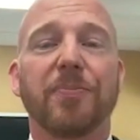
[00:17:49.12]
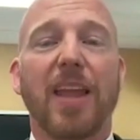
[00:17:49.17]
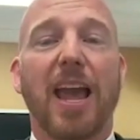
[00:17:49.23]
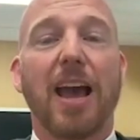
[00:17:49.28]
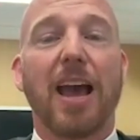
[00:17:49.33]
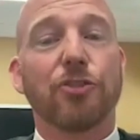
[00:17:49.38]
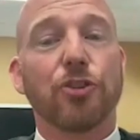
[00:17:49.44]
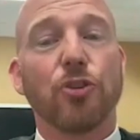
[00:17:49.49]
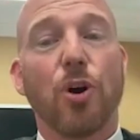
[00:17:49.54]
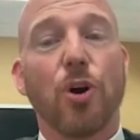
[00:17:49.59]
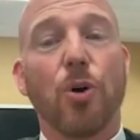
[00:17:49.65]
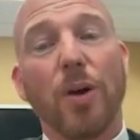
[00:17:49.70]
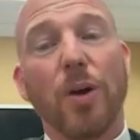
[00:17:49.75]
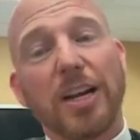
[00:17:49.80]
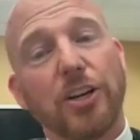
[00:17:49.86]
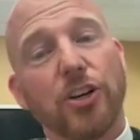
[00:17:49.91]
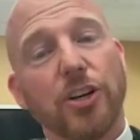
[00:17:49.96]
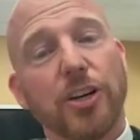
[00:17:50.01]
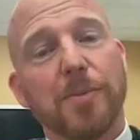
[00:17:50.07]
After all,
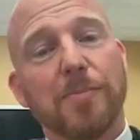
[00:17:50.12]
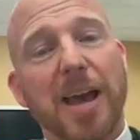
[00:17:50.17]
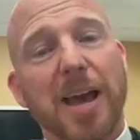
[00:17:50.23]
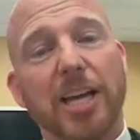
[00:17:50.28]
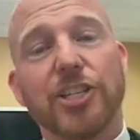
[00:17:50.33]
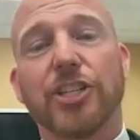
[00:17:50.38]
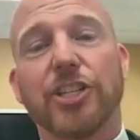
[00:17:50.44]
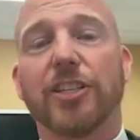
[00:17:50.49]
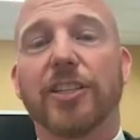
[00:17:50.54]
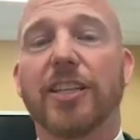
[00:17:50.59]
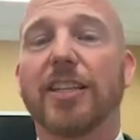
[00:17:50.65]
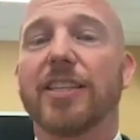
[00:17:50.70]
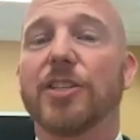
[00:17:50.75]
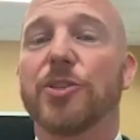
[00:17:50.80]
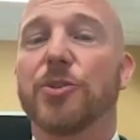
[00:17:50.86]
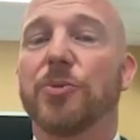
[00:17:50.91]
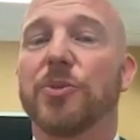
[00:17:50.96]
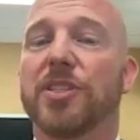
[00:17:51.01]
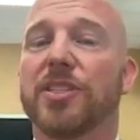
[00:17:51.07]
one could imagine that
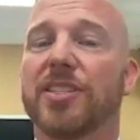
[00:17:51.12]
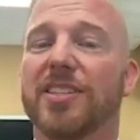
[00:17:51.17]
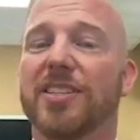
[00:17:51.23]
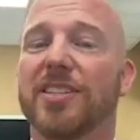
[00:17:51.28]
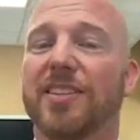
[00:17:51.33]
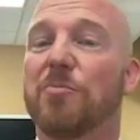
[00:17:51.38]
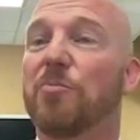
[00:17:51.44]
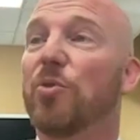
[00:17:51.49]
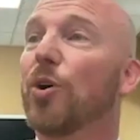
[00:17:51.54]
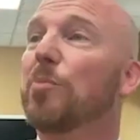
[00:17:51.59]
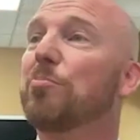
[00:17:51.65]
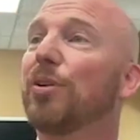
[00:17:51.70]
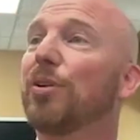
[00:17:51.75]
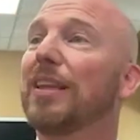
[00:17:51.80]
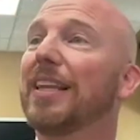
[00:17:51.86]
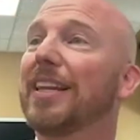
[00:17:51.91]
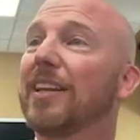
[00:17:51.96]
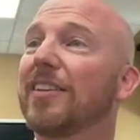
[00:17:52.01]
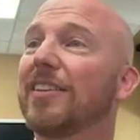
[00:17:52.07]
this was the more
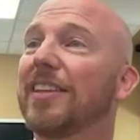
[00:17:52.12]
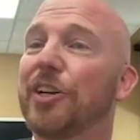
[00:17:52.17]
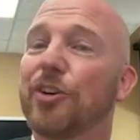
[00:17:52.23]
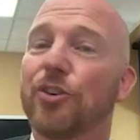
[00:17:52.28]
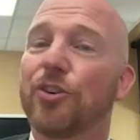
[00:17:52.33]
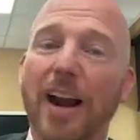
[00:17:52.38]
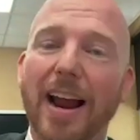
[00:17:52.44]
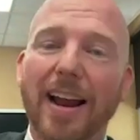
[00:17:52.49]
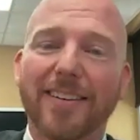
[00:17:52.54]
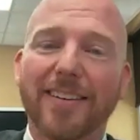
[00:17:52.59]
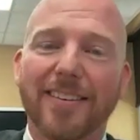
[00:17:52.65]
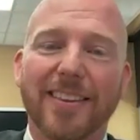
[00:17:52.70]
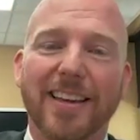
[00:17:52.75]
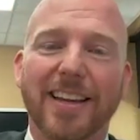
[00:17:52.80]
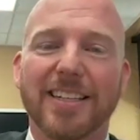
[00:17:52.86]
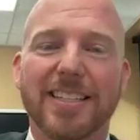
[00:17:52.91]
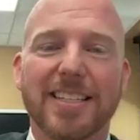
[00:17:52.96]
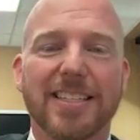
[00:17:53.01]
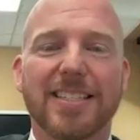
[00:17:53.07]
politically correct
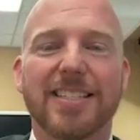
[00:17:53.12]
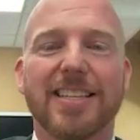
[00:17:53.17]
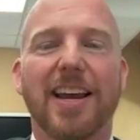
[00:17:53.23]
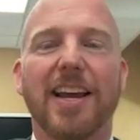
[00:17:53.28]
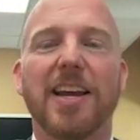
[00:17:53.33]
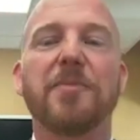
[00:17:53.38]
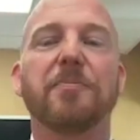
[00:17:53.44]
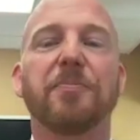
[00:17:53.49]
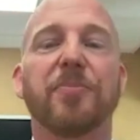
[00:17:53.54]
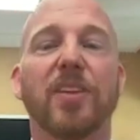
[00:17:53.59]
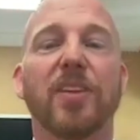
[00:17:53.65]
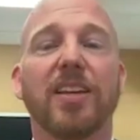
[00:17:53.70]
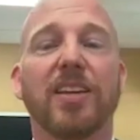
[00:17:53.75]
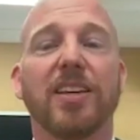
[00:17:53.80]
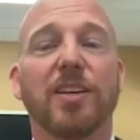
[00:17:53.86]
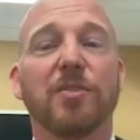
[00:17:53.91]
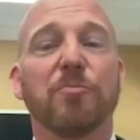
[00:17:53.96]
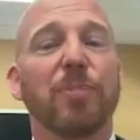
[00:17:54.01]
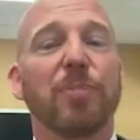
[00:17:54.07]
thing to say,
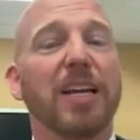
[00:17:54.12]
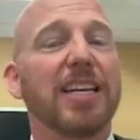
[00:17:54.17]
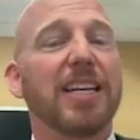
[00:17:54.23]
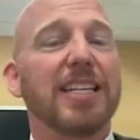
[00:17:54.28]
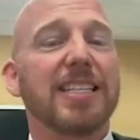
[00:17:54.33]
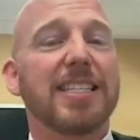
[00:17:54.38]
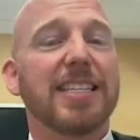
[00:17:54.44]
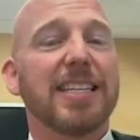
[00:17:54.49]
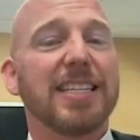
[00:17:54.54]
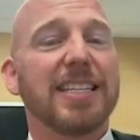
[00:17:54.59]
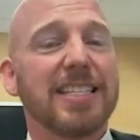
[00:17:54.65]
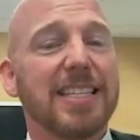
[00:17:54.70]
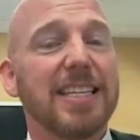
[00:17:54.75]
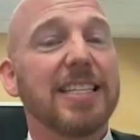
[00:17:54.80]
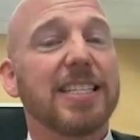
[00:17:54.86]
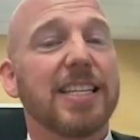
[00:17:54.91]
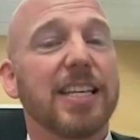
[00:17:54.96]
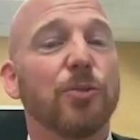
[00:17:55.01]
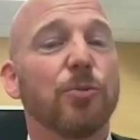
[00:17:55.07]
but it is
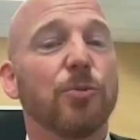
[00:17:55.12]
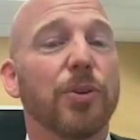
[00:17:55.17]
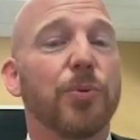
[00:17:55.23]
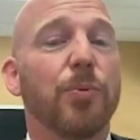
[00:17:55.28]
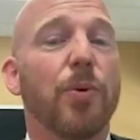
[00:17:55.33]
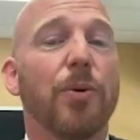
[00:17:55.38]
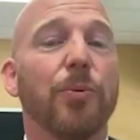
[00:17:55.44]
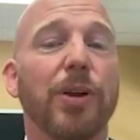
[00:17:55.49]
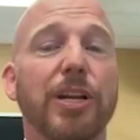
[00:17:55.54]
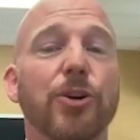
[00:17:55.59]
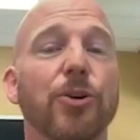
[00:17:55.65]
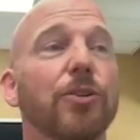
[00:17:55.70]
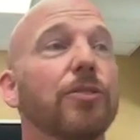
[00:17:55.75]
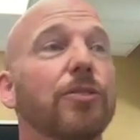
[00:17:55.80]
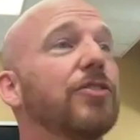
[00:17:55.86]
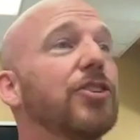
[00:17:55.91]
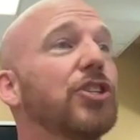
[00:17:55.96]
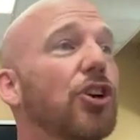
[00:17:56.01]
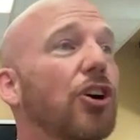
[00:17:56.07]
consistent with what we know
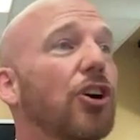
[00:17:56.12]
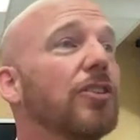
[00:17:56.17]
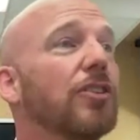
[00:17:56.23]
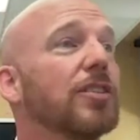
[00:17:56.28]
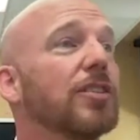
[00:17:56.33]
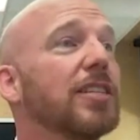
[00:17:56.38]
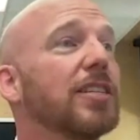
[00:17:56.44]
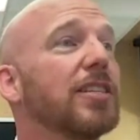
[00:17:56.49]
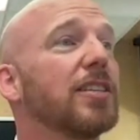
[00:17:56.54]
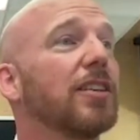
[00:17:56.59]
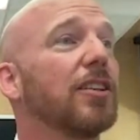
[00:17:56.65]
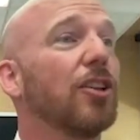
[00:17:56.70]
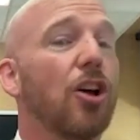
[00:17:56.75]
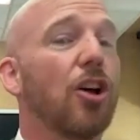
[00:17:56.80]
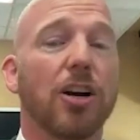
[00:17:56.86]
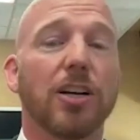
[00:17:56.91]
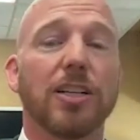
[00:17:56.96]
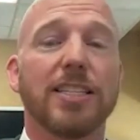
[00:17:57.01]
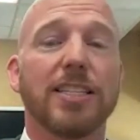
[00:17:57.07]
of Charles's
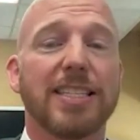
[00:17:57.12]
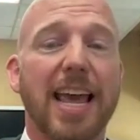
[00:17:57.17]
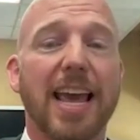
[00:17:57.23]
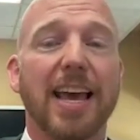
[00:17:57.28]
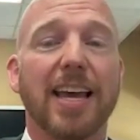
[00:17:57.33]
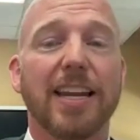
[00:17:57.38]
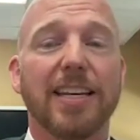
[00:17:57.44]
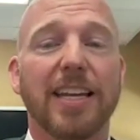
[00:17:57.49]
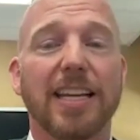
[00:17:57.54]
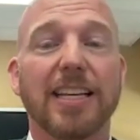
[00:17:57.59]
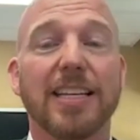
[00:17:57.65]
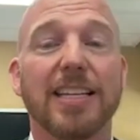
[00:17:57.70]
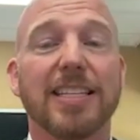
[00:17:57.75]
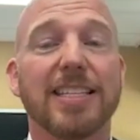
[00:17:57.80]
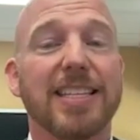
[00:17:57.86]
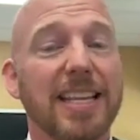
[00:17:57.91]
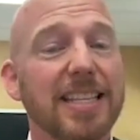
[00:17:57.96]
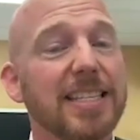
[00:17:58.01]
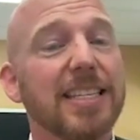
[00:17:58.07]
long-standing
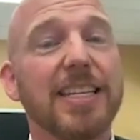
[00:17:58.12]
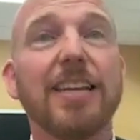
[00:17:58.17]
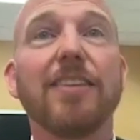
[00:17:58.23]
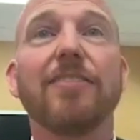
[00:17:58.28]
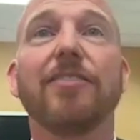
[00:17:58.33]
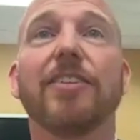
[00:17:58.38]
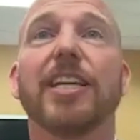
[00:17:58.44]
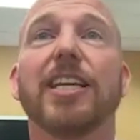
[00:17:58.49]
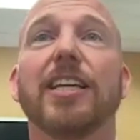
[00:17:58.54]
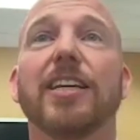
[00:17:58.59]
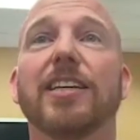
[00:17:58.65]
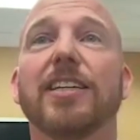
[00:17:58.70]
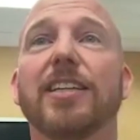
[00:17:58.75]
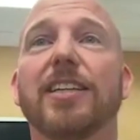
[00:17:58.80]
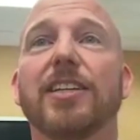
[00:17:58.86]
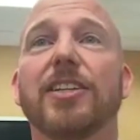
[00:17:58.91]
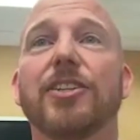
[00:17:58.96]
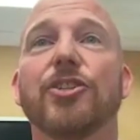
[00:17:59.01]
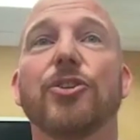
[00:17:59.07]
sensitivity
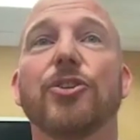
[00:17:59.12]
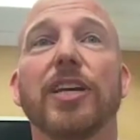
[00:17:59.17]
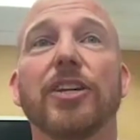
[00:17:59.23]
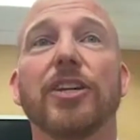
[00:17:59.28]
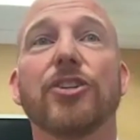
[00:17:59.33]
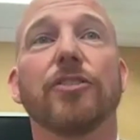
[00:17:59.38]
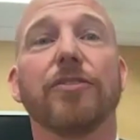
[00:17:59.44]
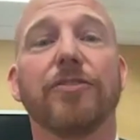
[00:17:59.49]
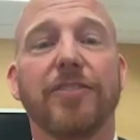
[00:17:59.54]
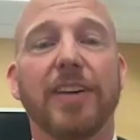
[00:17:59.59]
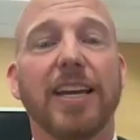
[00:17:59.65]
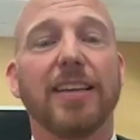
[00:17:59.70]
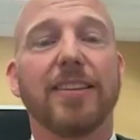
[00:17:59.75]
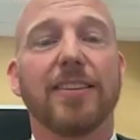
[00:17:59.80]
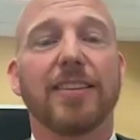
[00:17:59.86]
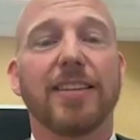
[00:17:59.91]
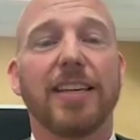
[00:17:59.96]
to interfaith